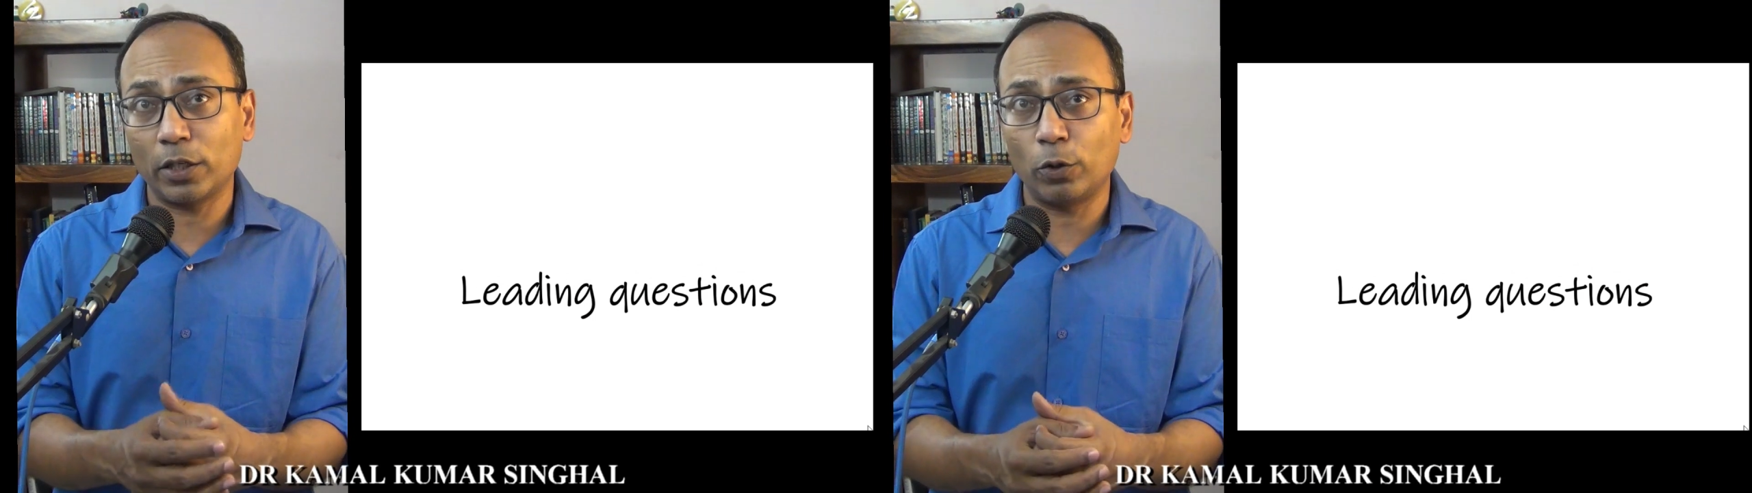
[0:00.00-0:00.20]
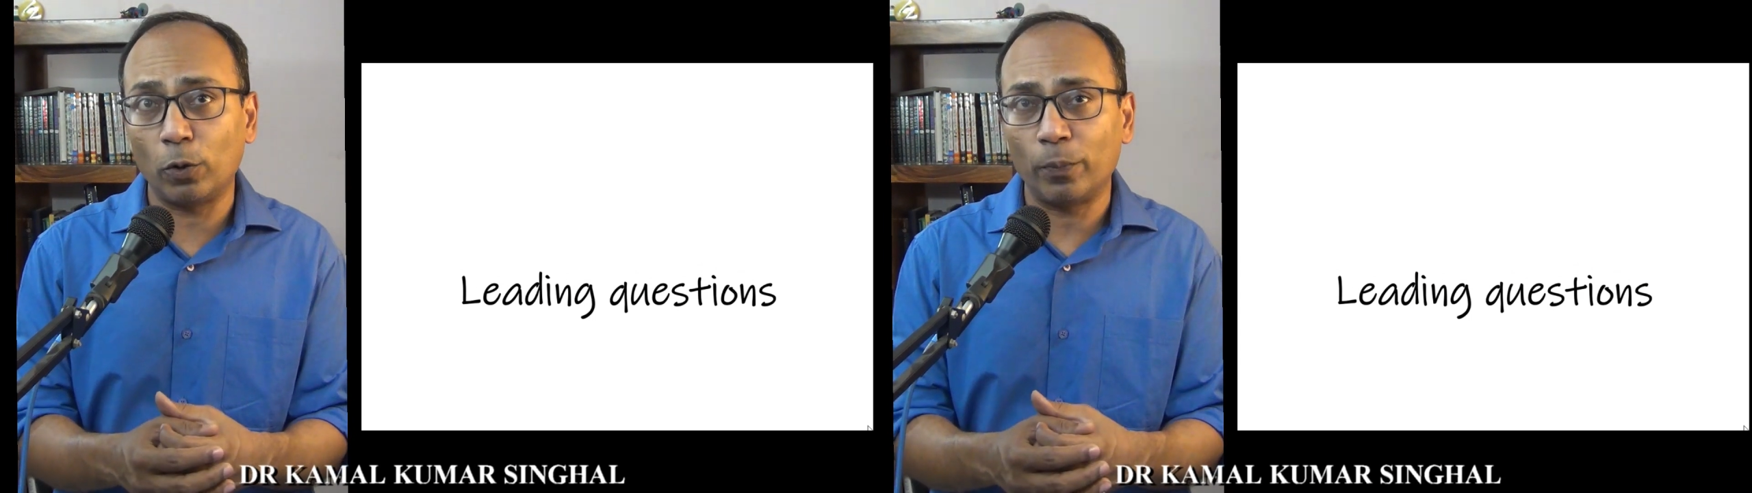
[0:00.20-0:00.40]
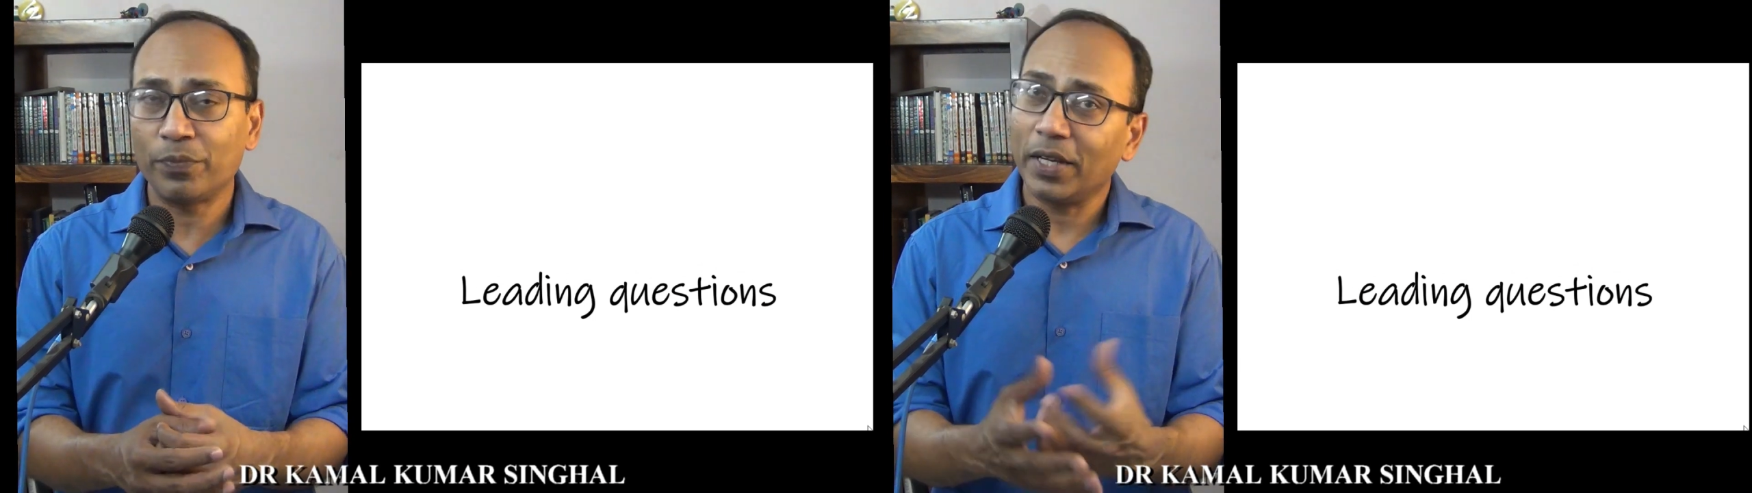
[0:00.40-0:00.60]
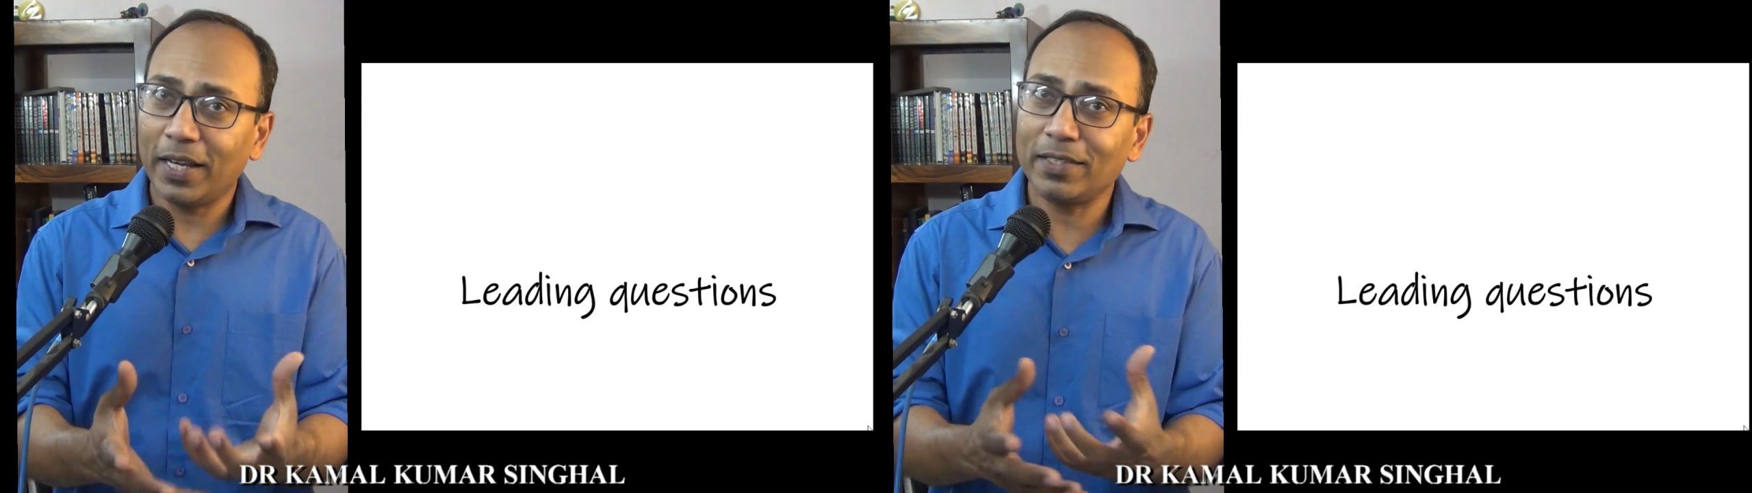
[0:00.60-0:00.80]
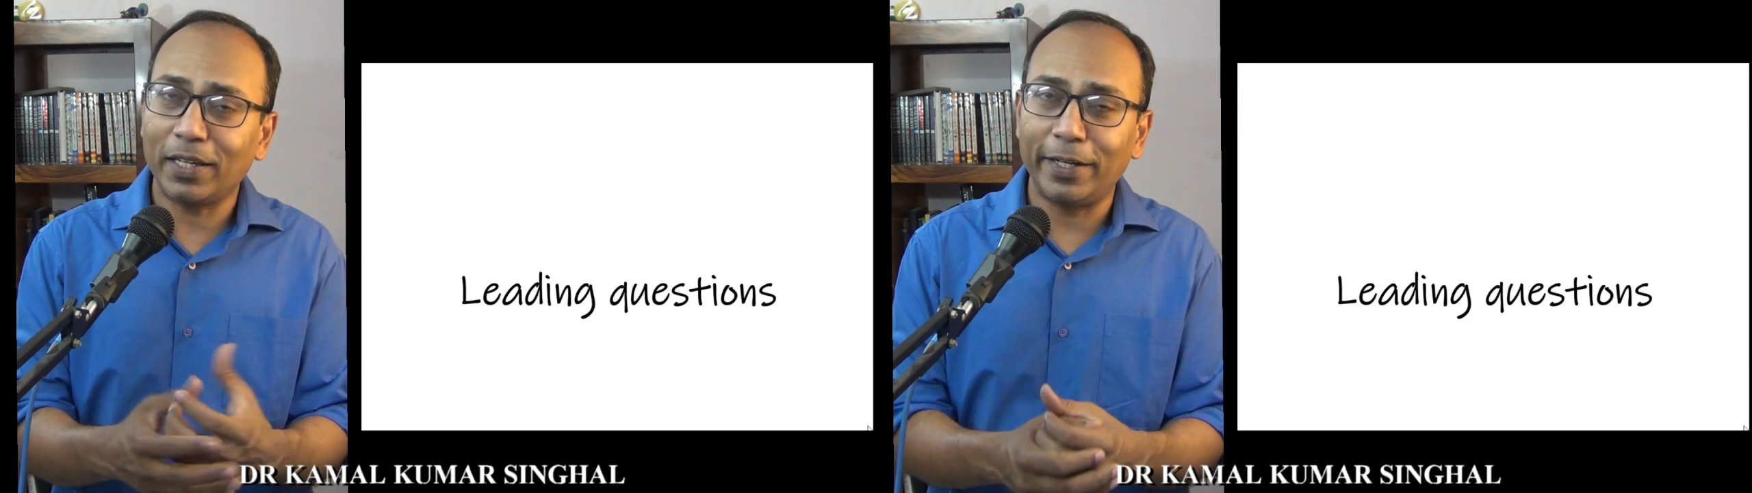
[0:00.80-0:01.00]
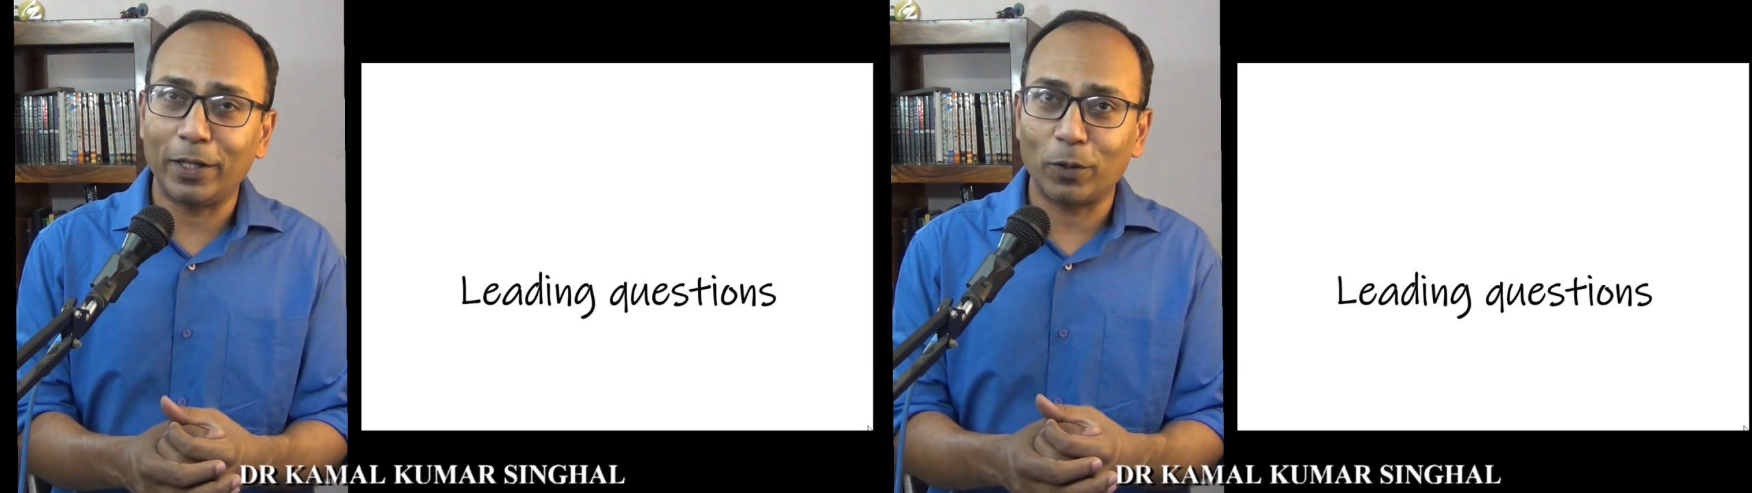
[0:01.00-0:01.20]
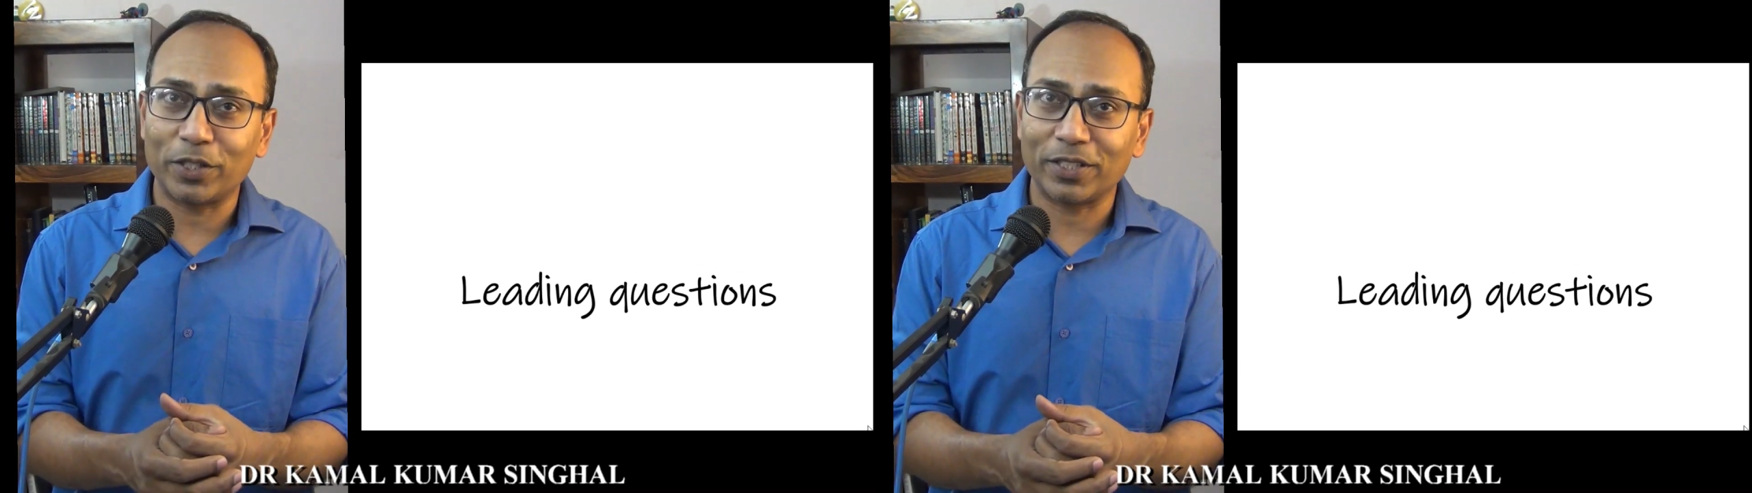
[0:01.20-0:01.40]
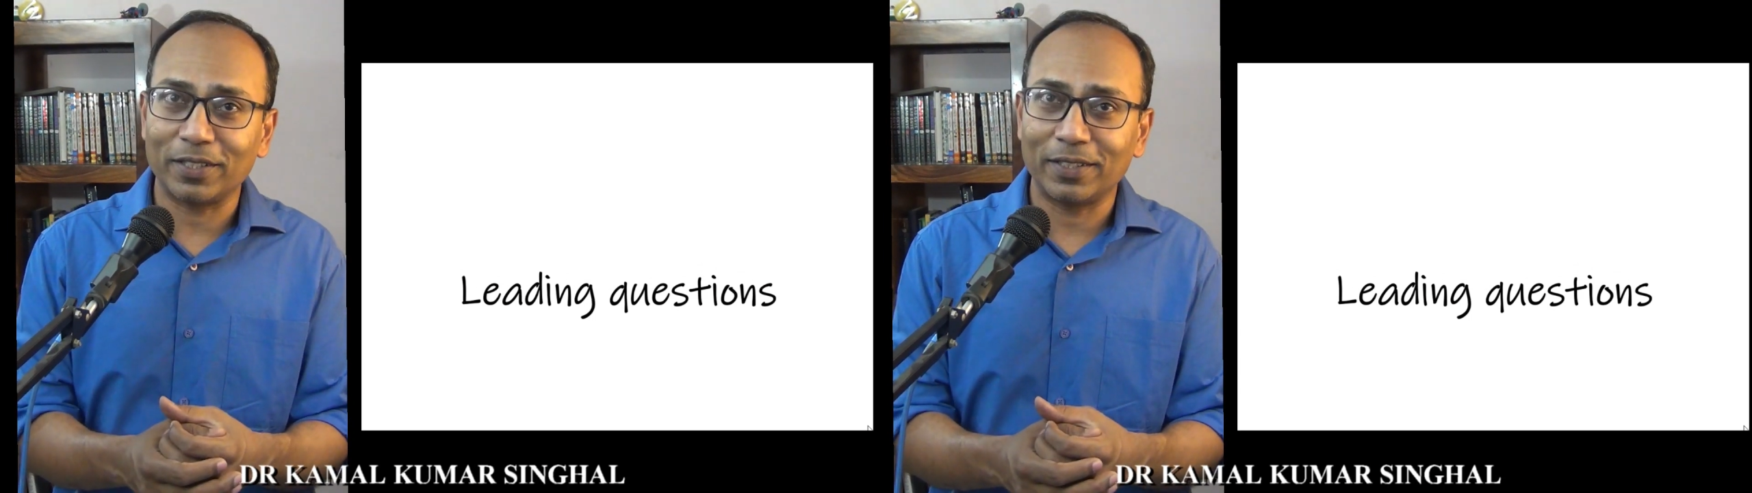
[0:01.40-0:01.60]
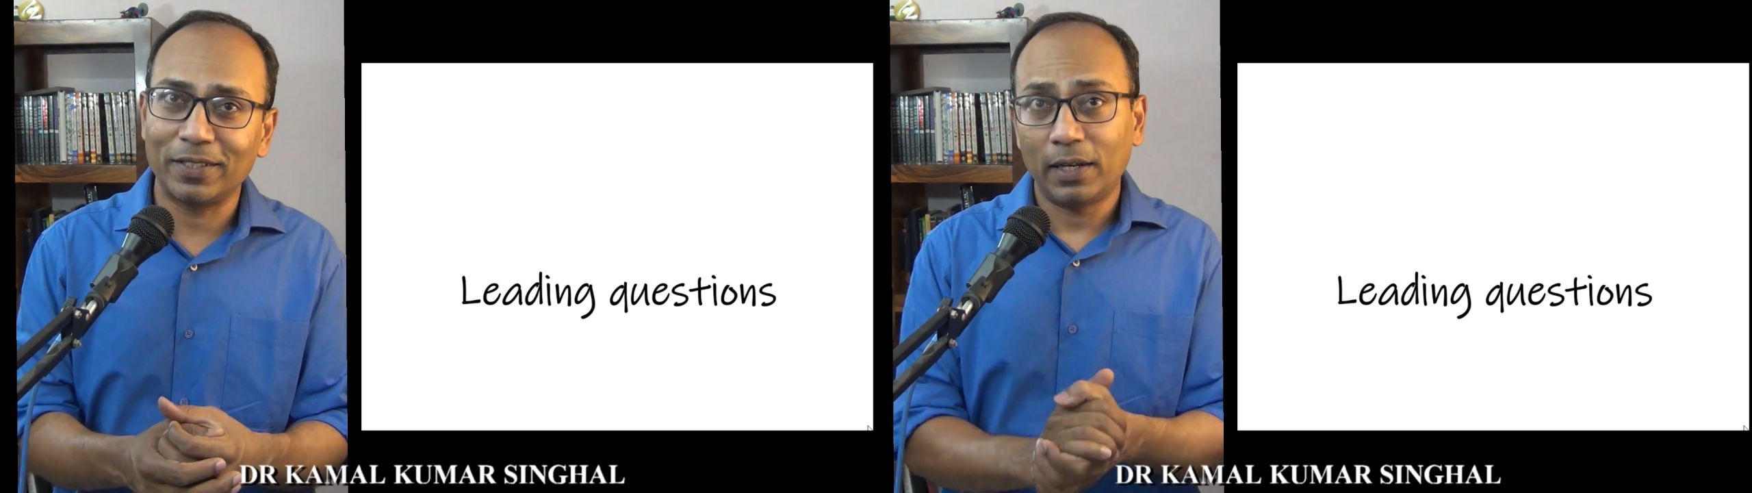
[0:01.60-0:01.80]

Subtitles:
and no is a leading question.